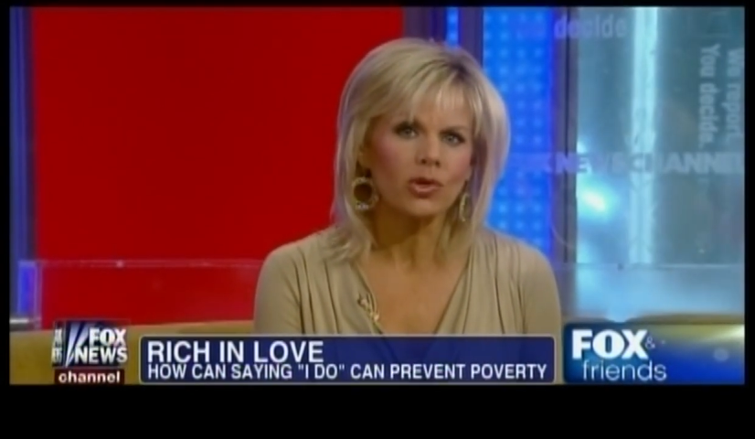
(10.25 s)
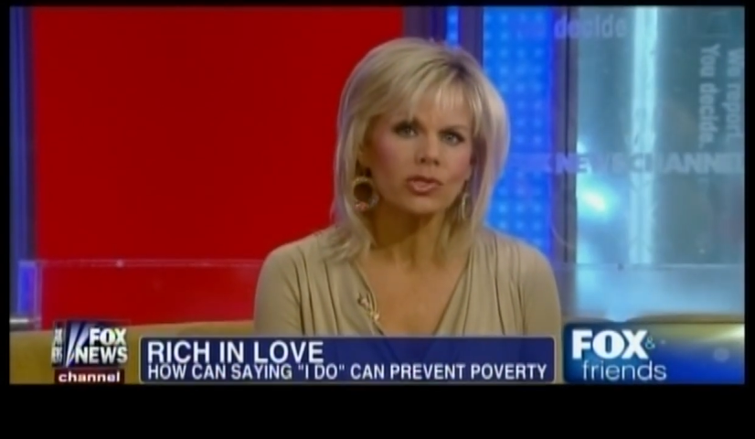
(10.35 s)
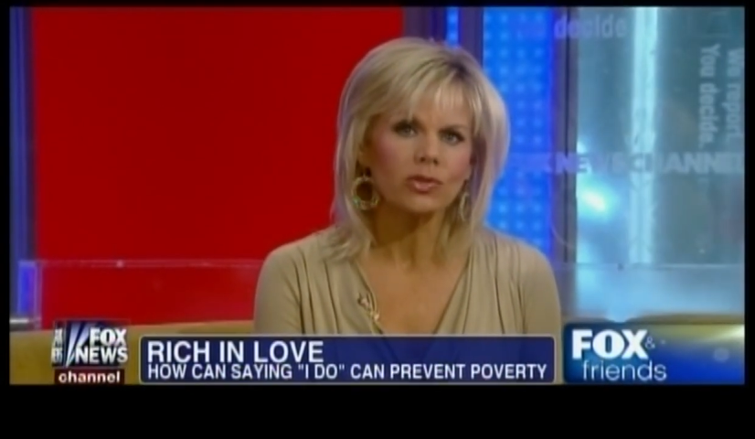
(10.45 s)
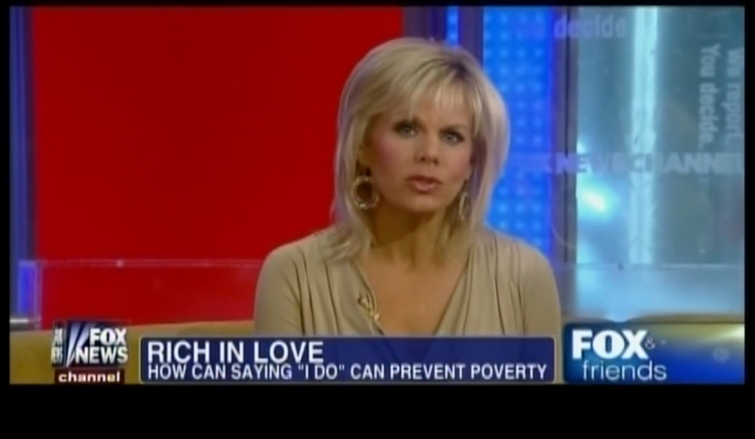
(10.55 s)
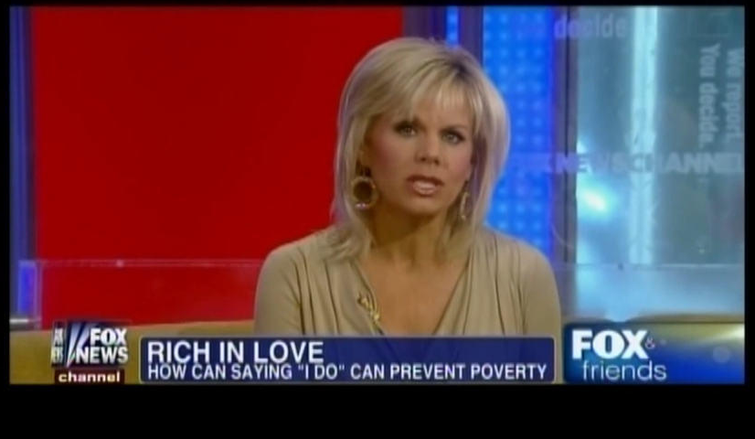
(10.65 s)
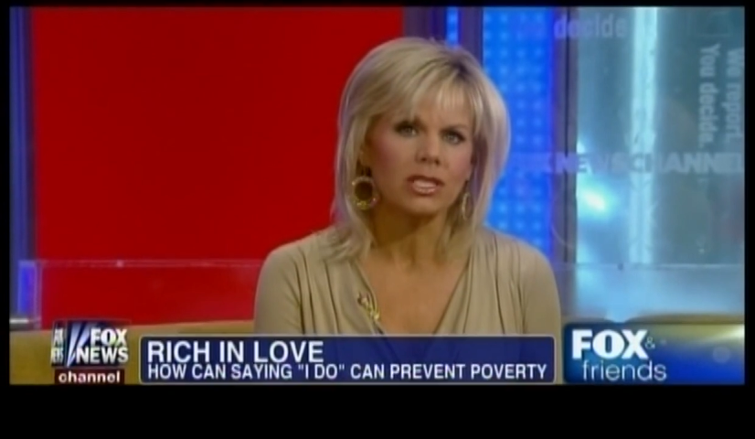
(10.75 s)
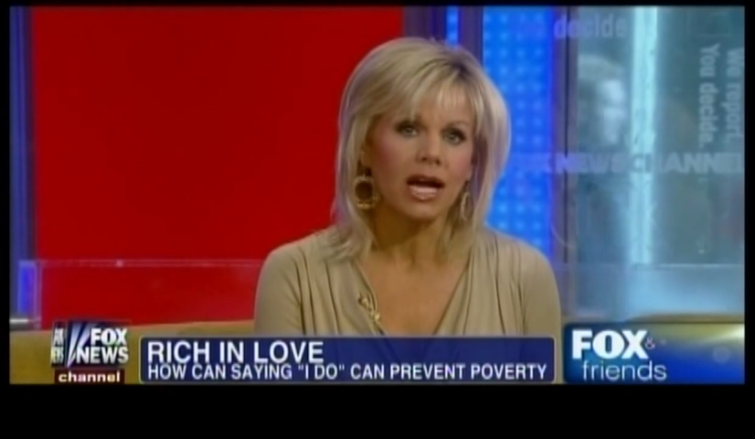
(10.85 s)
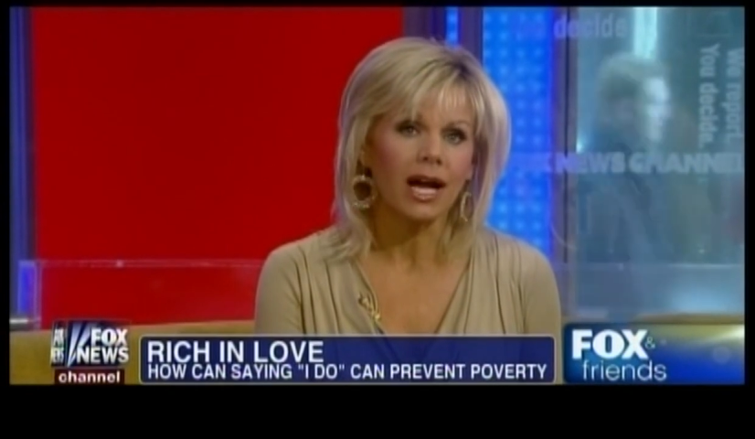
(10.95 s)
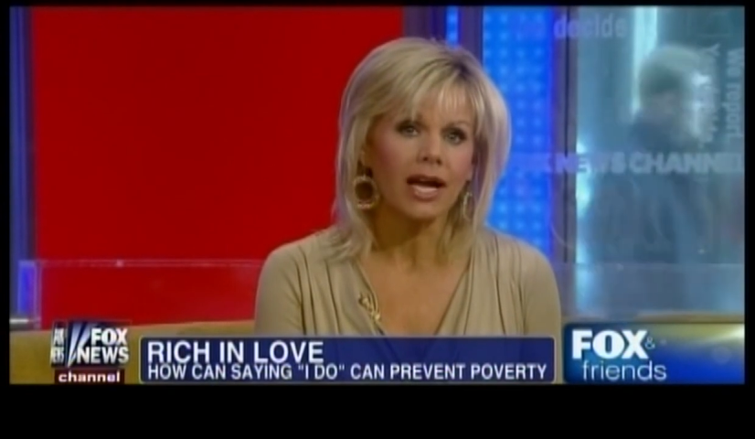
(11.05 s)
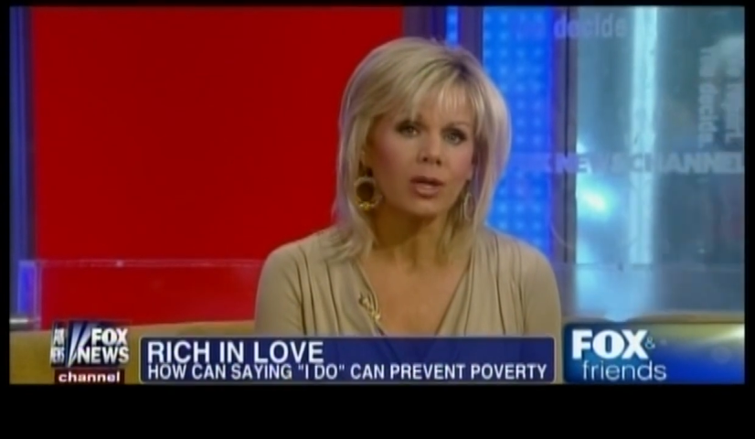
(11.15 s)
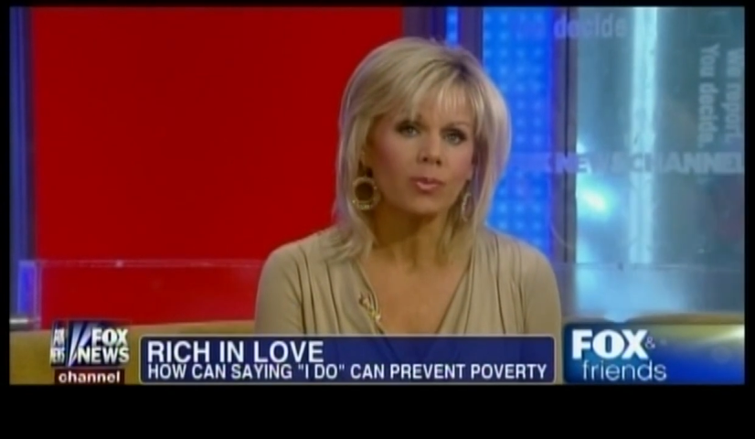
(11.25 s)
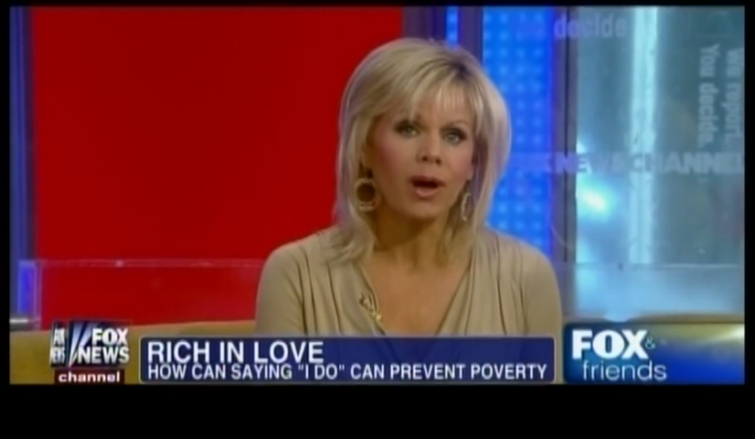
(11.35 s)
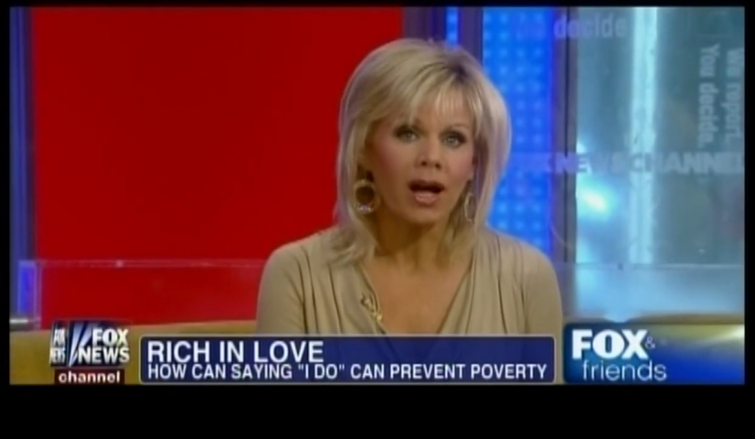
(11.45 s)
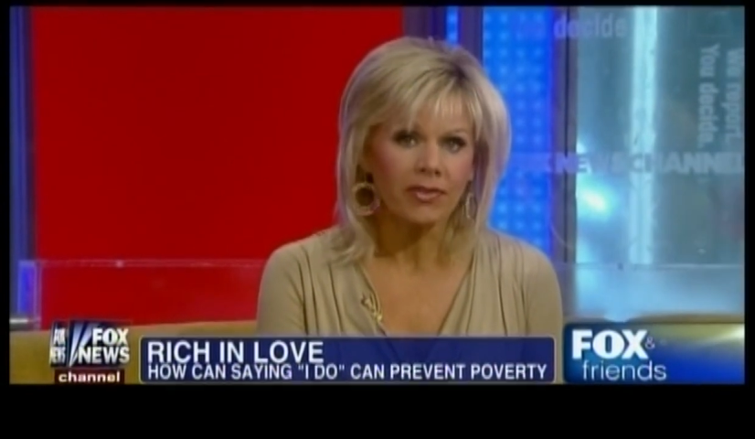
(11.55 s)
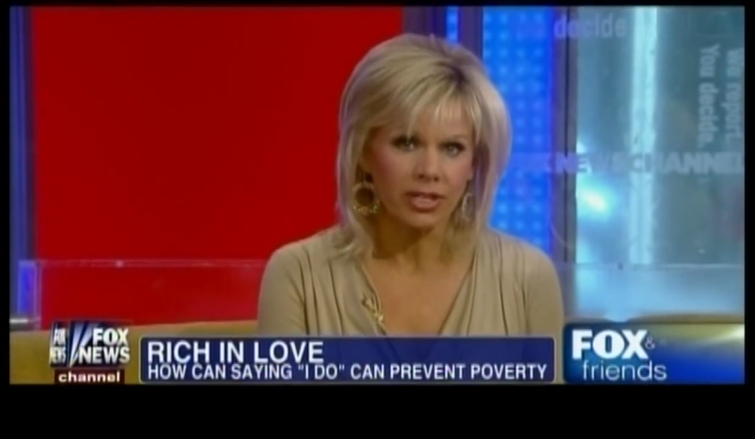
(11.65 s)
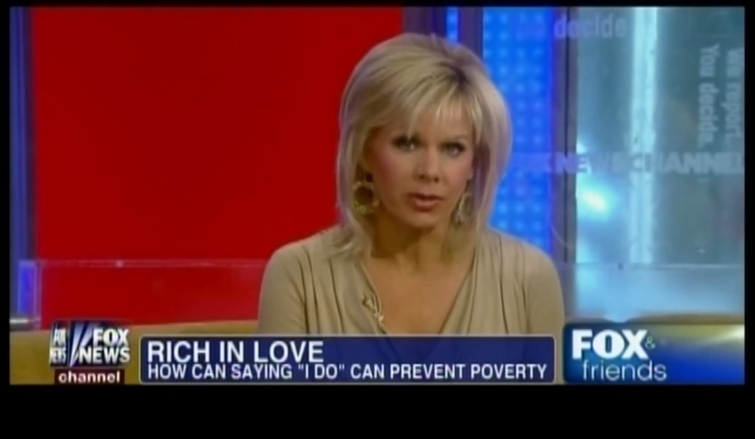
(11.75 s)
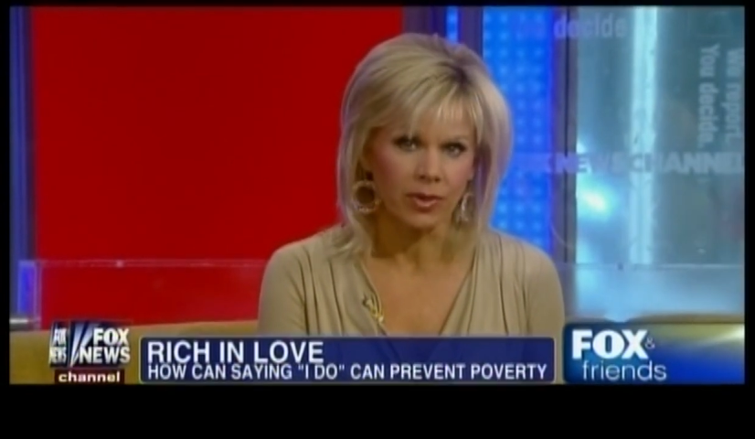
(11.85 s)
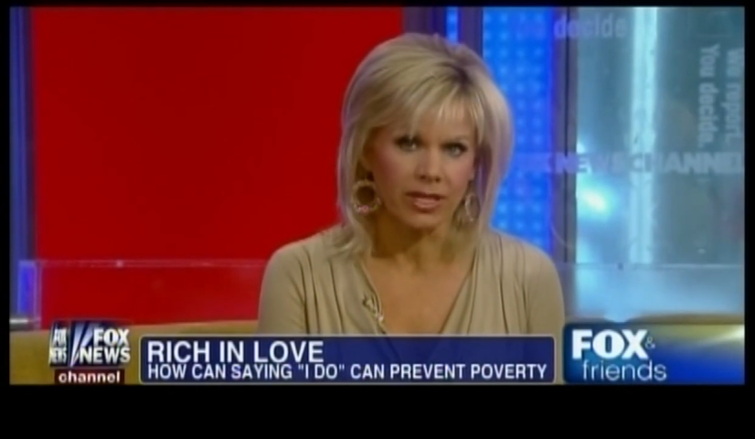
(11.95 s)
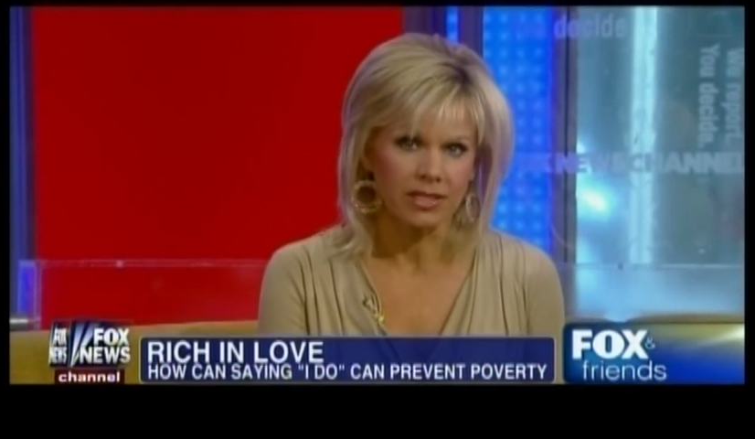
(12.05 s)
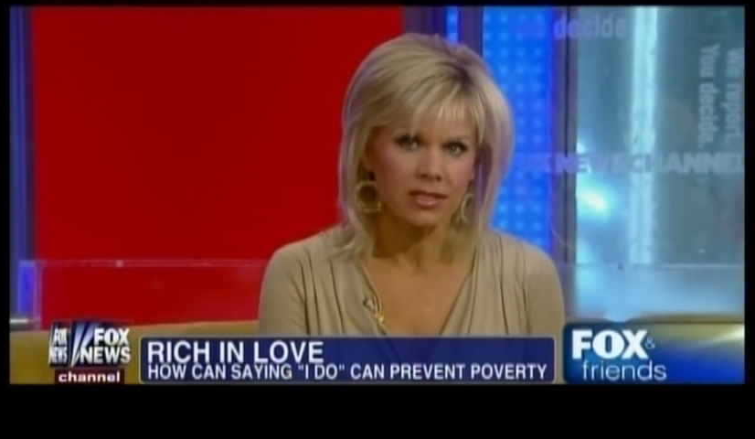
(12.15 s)
also lead to higher poverty
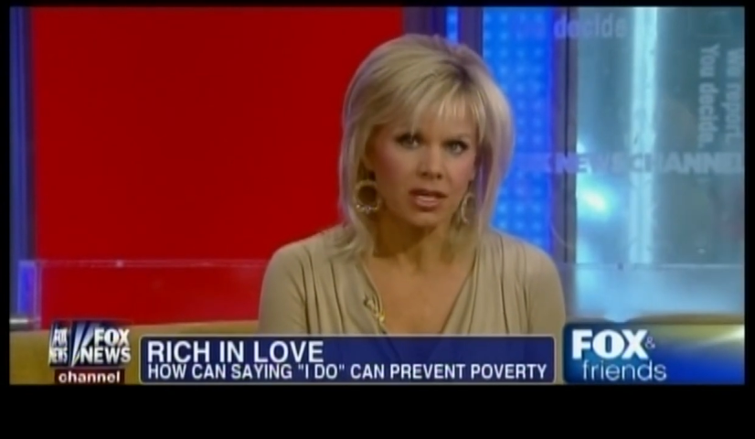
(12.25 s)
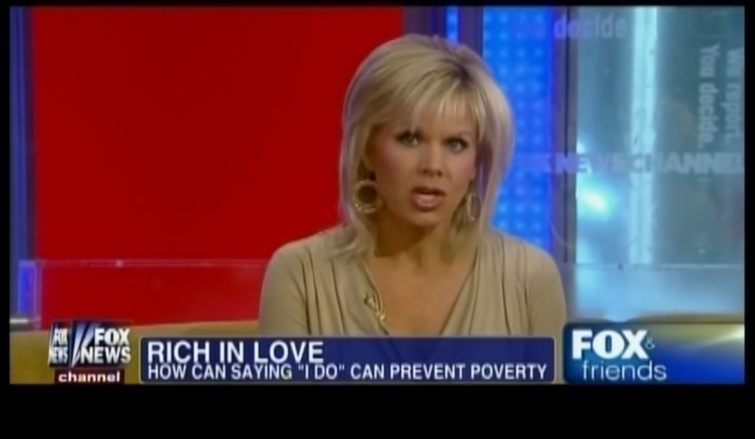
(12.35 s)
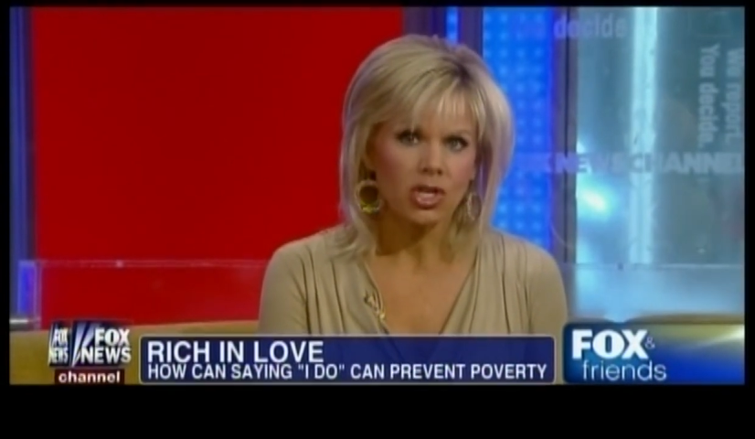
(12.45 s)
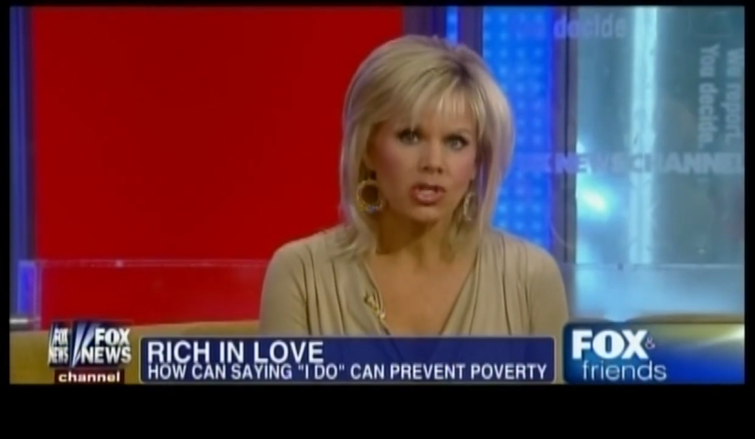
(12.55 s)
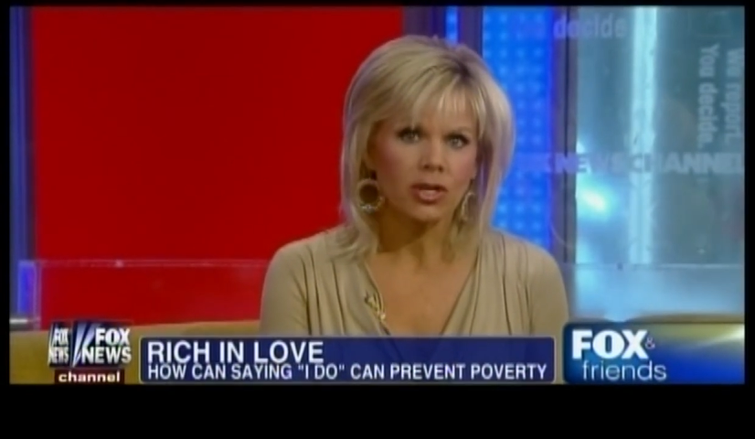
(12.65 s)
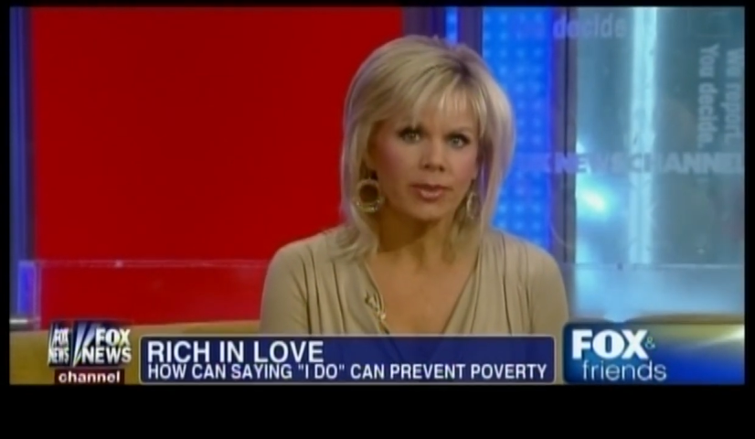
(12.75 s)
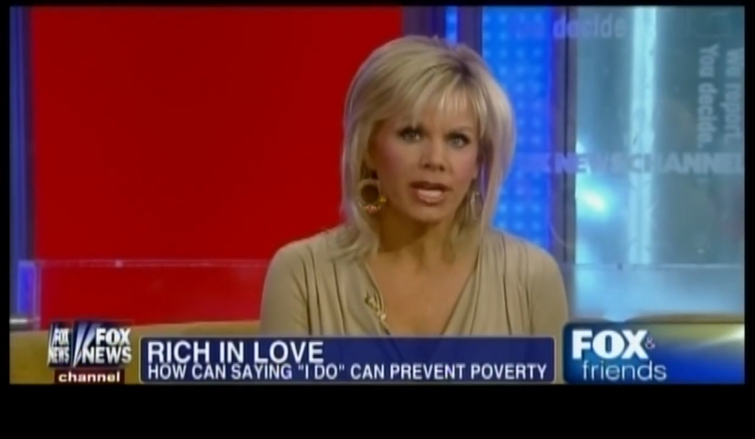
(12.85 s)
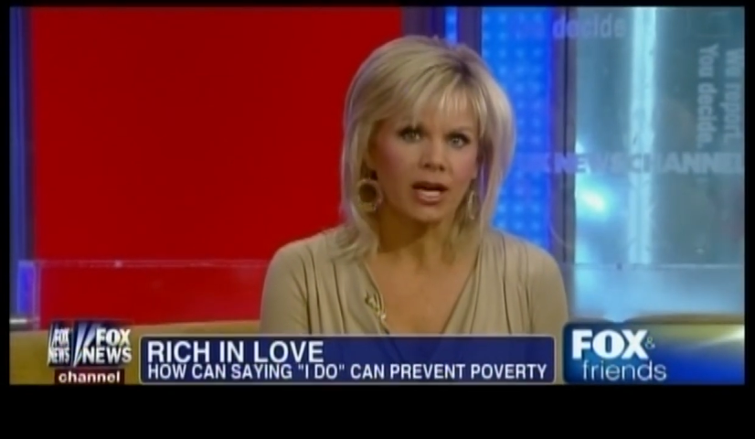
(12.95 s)
rates? Joining me